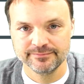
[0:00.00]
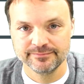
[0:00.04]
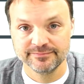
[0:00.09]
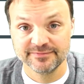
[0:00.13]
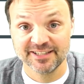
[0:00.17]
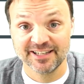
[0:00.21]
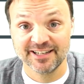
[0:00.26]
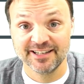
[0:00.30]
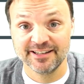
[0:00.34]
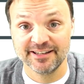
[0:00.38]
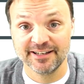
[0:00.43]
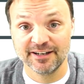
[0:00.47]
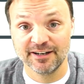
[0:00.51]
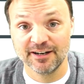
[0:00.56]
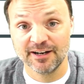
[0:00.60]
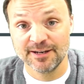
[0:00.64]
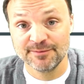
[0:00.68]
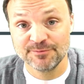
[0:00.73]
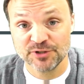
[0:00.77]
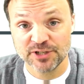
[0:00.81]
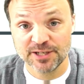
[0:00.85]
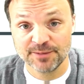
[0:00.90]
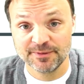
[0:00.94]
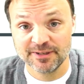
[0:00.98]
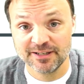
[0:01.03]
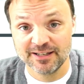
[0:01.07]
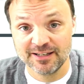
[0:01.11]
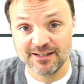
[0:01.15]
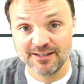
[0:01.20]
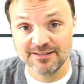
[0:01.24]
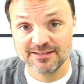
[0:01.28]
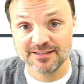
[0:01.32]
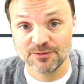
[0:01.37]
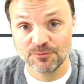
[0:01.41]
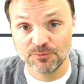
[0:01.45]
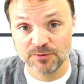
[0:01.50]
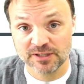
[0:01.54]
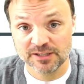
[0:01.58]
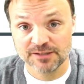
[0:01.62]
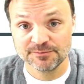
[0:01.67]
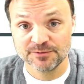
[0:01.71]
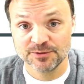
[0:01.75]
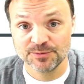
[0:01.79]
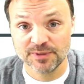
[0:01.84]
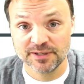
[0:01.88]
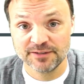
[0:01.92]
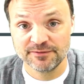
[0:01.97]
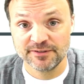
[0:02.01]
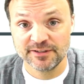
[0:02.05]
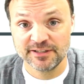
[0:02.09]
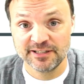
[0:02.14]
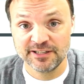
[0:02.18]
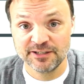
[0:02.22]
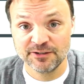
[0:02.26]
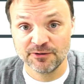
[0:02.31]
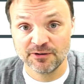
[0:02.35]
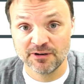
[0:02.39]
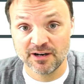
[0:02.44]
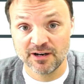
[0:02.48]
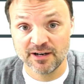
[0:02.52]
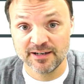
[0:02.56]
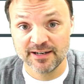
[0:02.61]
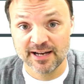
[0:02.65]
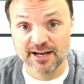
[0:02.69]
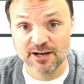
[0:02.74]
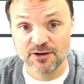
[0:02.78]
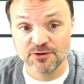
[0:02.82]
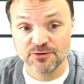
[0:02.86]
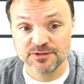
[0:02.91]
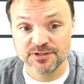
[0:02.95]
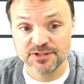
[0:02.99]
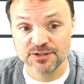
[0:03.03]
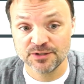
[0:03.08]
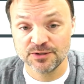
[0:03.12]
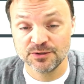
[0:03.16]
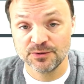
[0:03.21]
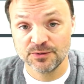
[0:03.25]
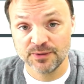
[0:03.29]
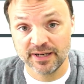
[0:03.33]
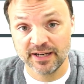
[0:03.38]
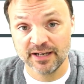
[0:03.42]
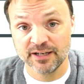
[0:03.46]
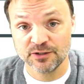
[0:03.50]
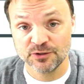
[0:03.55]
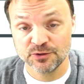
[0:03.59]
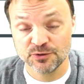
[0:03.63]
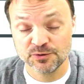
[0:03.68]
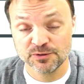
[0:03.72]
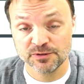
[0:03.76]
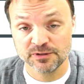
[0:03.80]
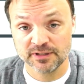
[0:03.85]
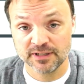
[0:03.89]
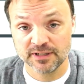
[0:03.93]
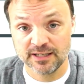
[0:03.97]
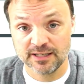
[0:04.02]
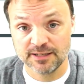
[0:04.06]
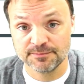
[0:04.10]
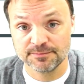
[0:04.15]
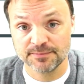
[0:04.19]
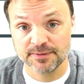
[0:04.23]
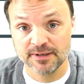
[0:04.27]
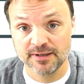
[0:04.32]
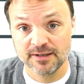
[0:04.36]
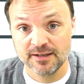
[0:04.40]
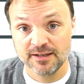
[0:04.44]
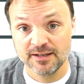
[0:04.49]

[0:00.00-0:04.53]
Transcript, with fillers: Hi there, I'm Jamie Keet and welcome to my video on how to in Google Keep.